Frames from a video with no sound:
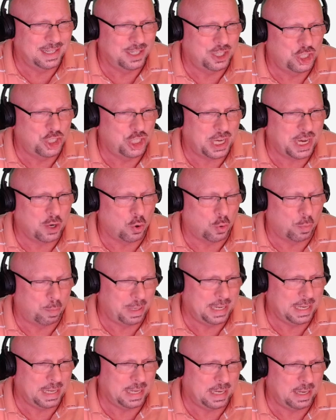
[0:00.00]
shell
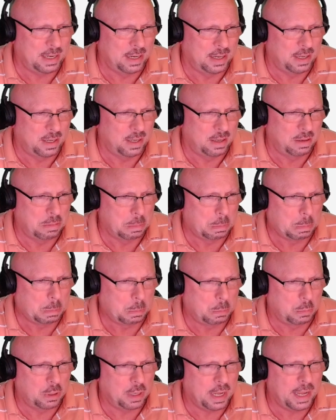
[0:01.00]
pen.
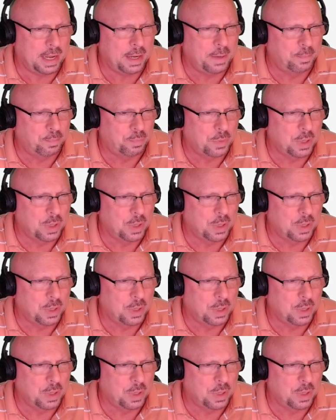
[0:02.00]
Okay.